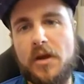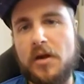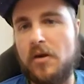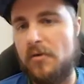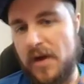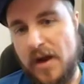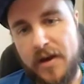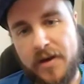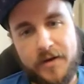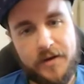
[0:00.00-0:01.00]
going
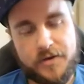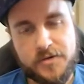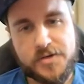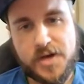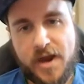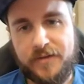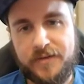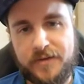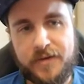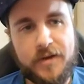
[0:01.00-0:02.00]
on in your chest